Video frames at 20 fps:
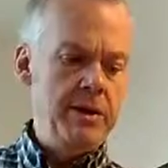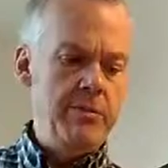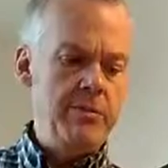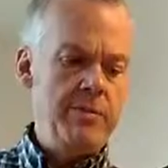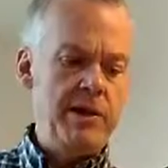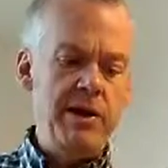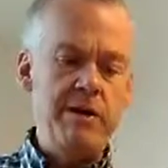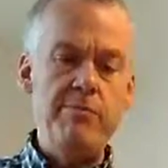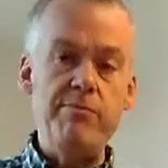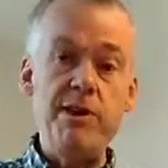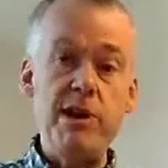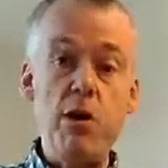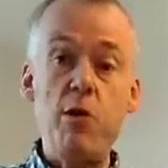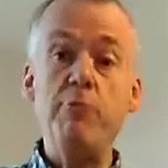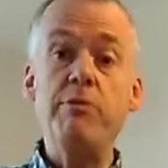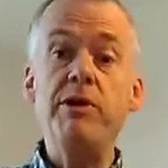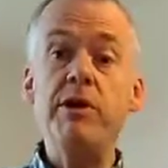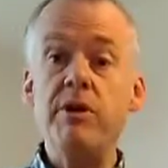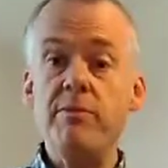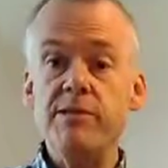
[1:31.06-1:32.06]
be
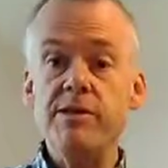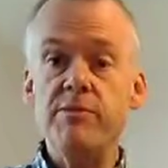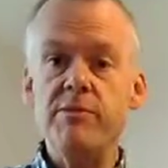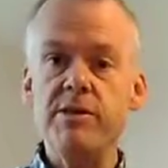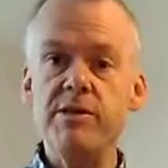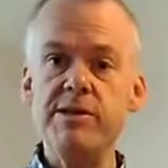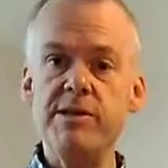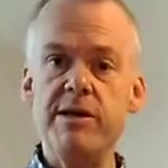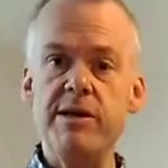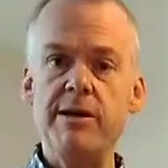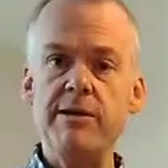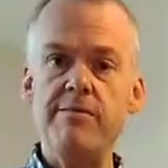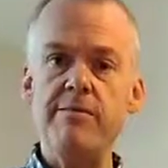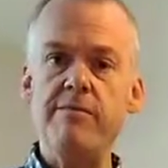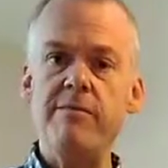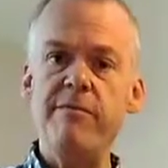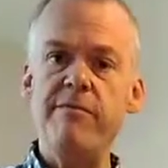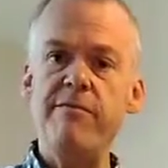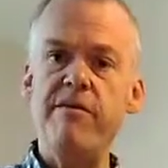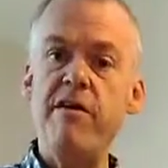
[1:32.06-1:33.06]
opened up to us.
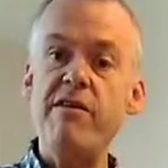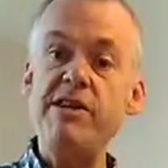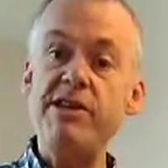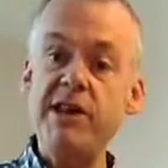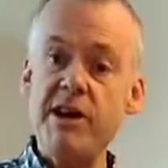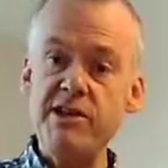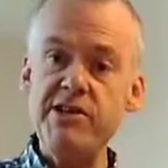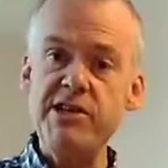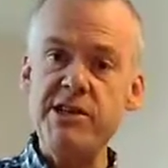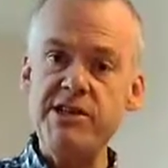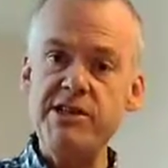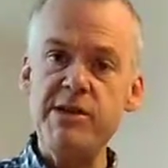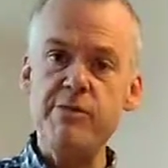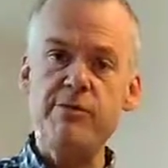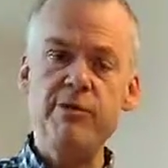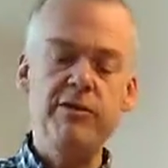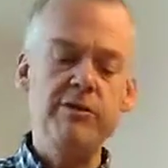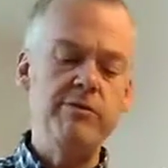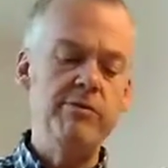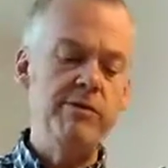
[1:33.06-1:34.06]
Very
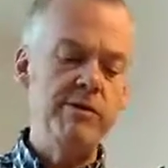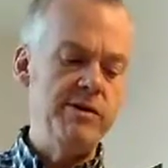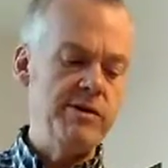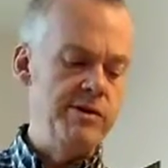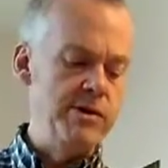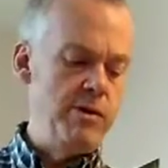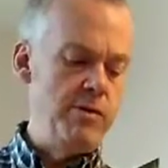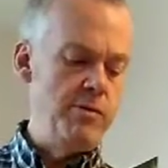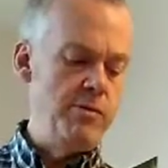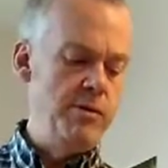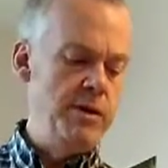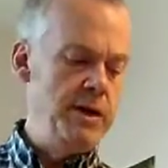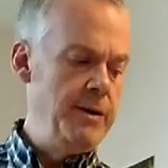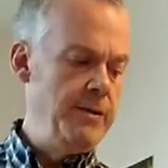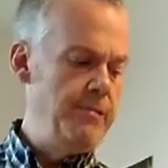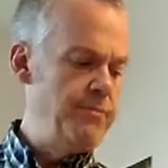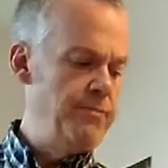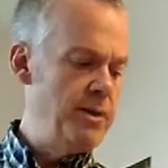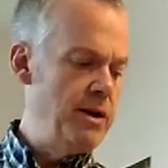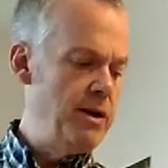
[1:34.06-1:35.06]
digestible. So
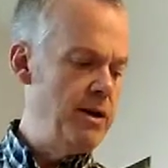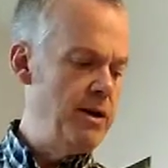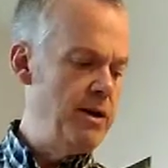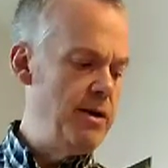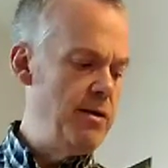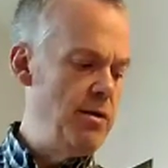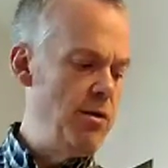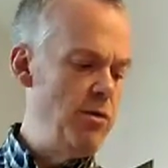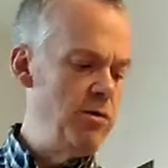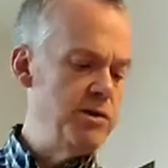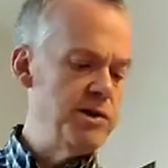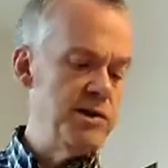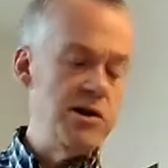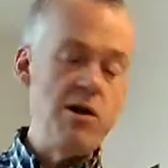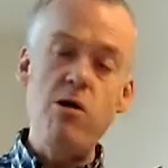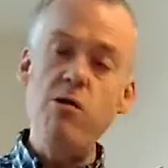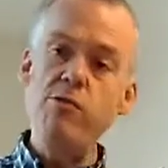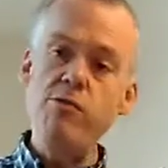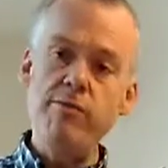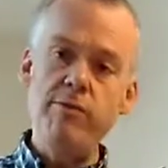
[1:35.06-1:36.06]

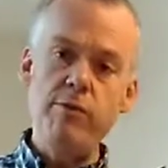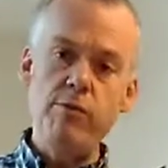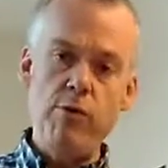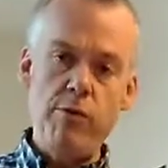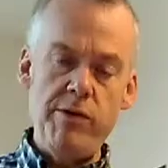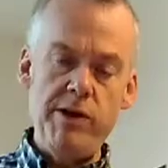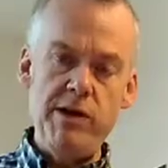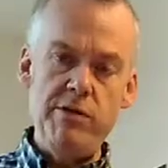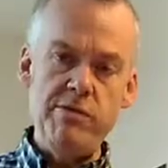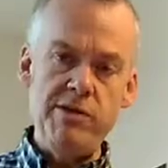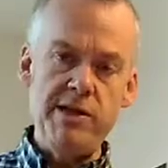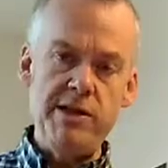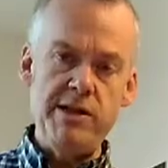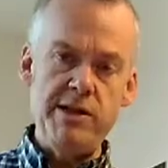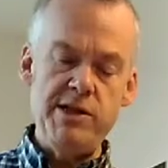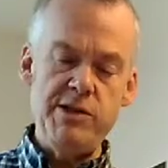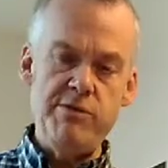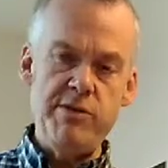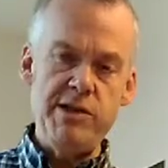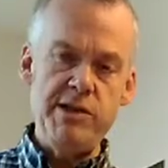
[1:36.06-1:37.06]
also what we use in
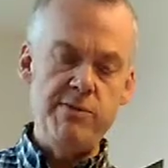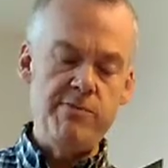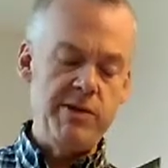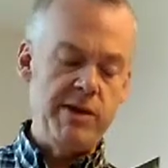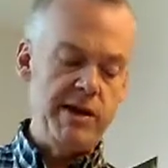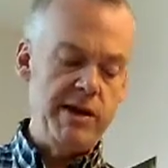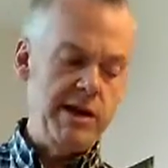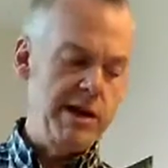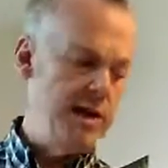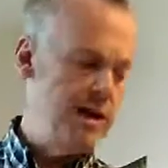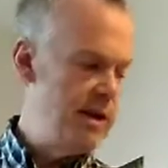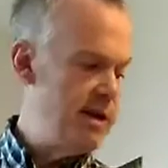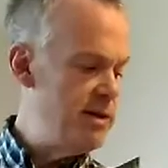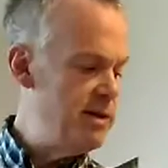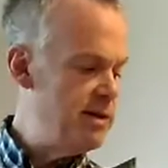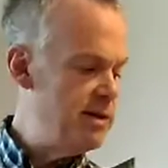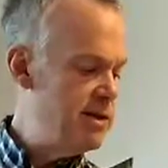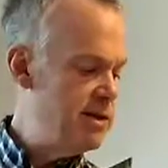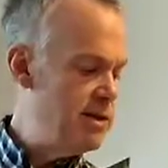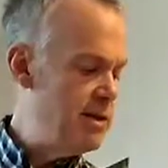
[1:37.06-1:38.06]
this recipe
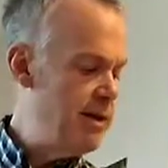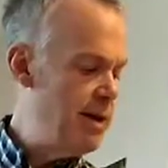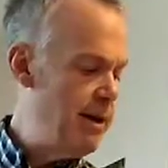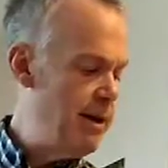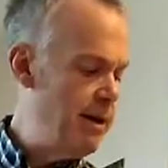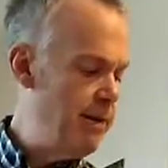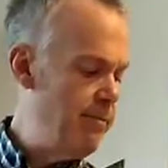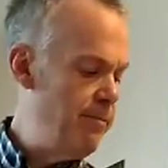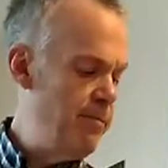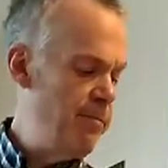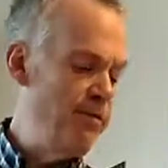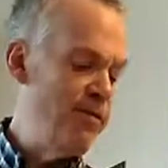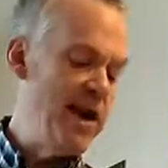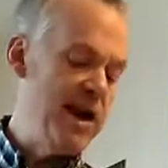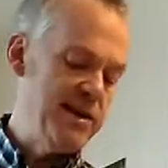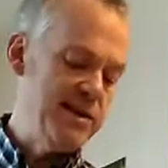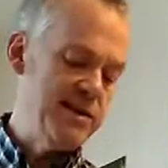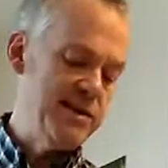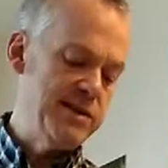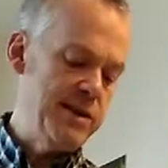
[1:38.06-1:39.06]
is
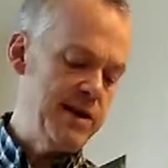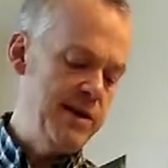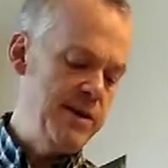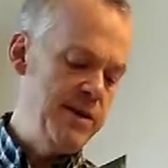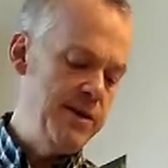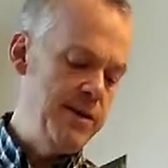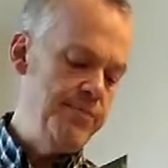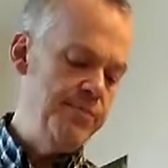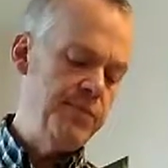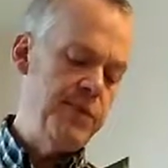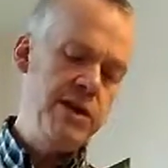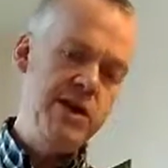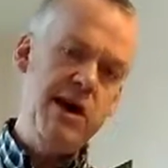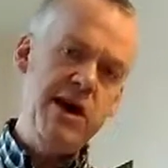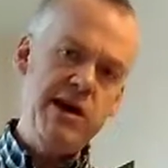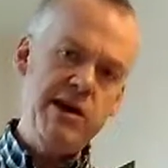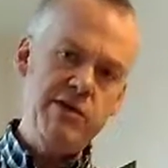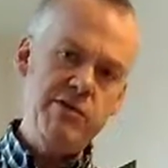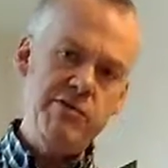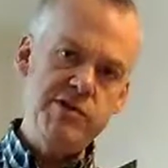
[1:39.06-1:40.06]
flaxseed.
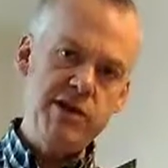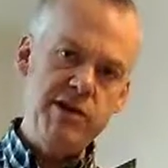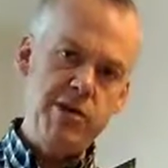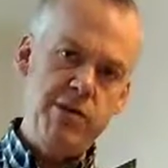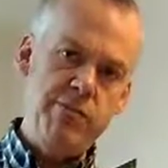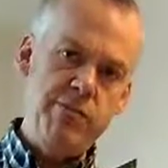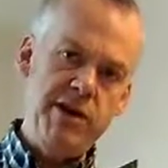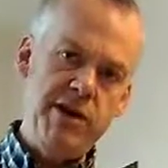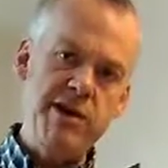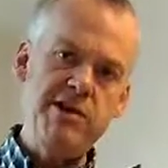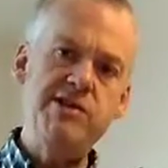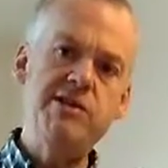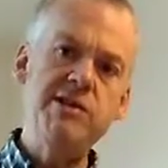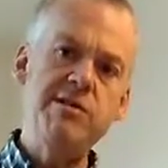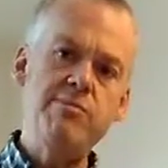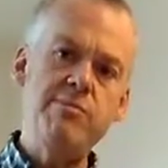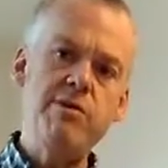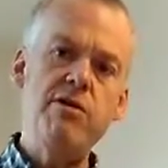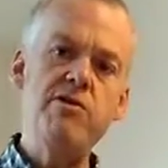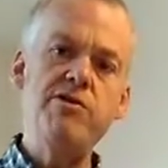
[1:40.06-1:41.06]
I use a combination
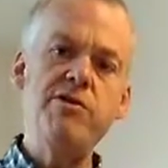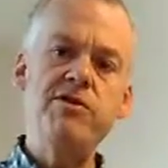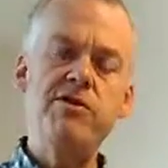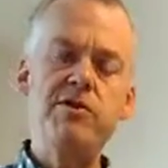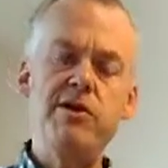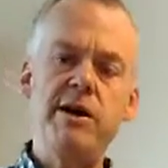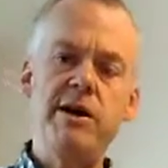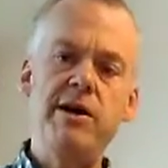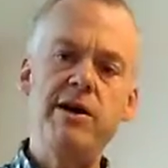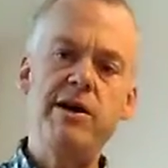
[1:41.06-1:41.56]
of both